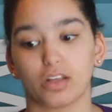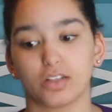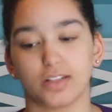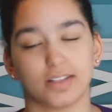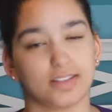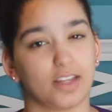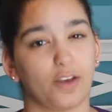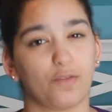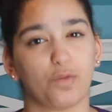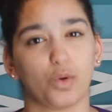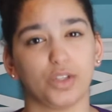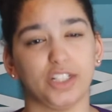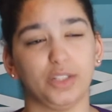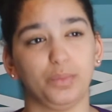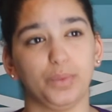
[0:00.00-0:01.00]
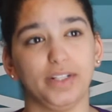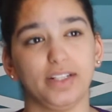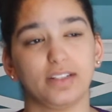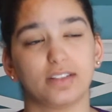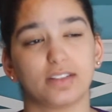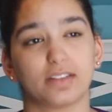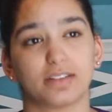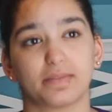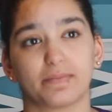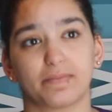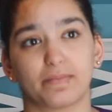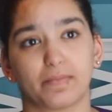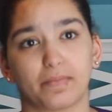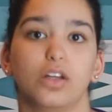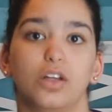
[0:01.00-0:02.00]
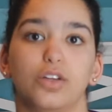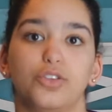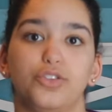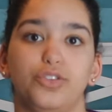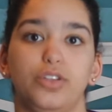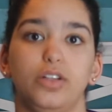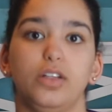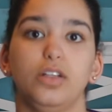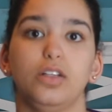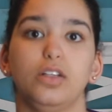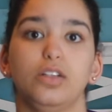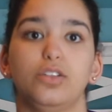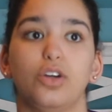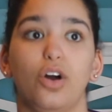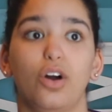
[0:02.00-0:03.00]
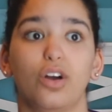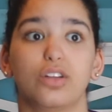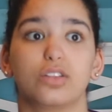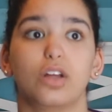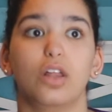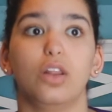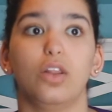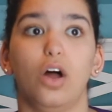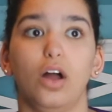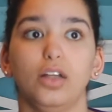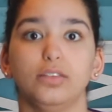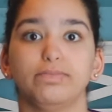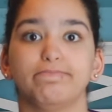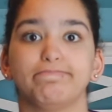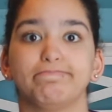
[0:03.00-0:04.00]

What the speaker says: Since like 14 weeks. She talks a lot.